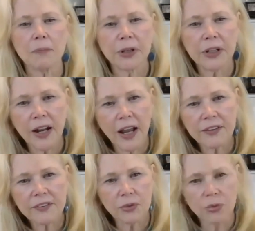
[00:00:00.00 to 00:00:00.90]
but it
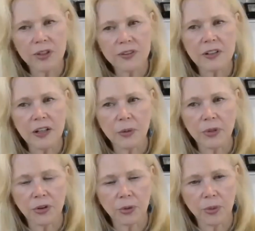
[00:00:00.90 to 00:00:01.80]
has to resonate
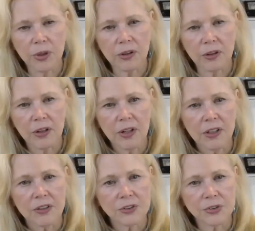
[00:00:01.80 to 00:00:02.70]
with your reader.
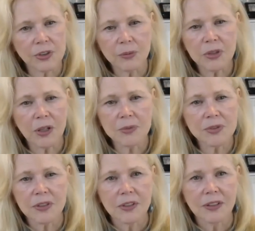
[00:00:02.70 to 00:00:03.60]
So
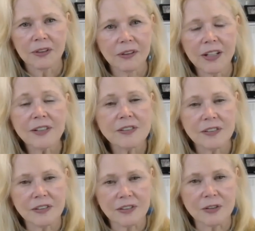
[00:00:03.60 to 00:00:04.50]
sometimes less
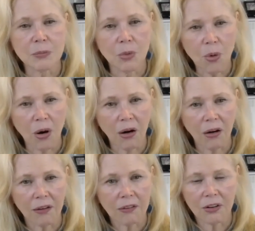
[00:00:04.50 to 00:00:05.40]
is more.
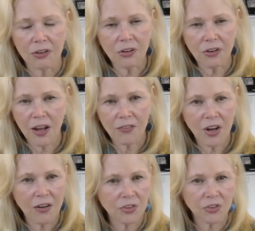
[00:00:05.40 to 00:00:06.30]
You know, you don't have to
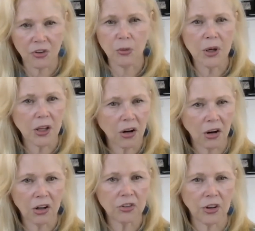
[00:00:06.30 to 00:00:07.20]
have so many
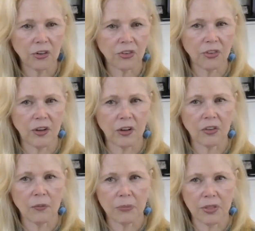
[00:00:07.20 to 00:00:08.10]
car chase
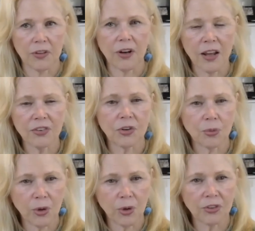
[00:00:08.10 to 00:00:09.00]
scenes, but it has to
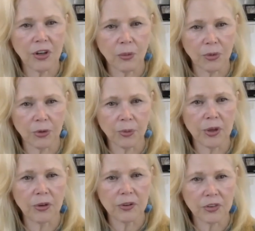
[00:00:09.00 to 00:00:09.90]
resonate with your
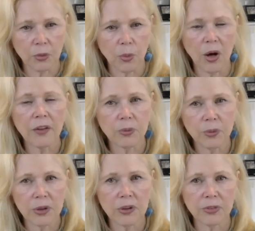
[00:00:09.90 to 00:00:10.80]
reader as to why the
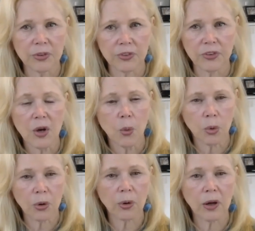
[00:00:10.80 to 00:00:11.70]
reader feels
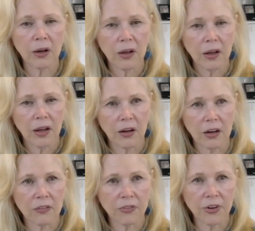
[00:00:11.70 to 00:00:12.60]
worried and
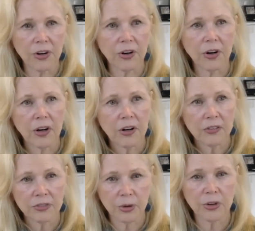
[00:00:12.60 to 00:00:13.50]
in fear
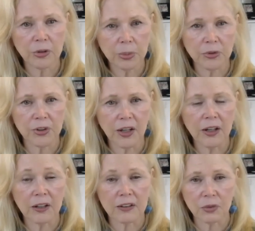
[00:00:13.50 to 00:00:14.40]
for your
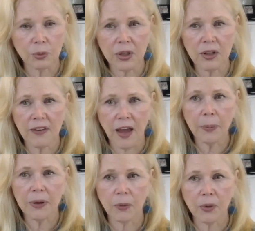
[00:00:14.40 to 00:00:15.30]
protagonist. What is
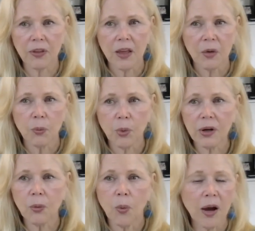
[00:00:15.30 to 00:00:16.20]
happening? What,
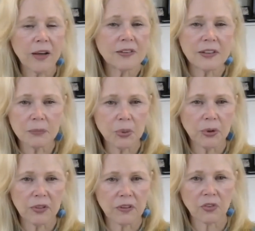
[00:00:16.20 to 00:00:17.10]
why, why is it
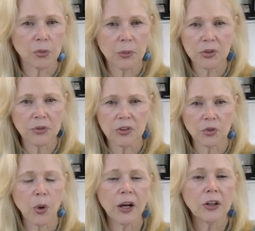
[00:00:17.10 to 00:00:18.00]
important this woman do this?
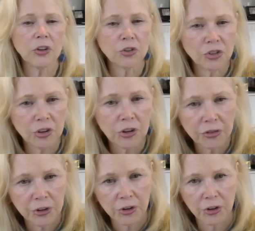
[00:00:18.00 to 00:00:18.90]
Why do you cheer
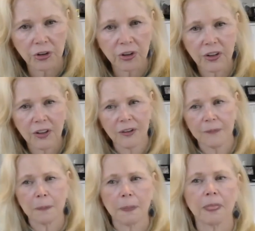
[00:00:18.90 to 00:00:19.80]
for her?
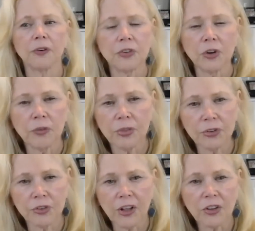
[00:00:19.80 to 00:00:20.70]
There's no,
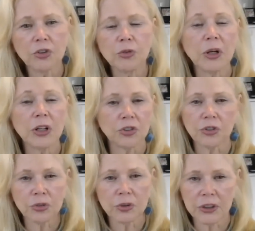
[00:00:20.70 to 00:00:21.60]
there's not too much or
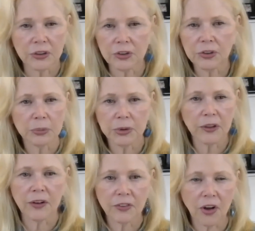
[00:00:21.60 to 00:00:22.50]
too little you can put in
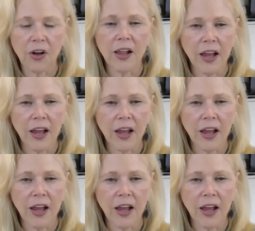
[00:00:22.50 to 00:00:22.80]
there. It's all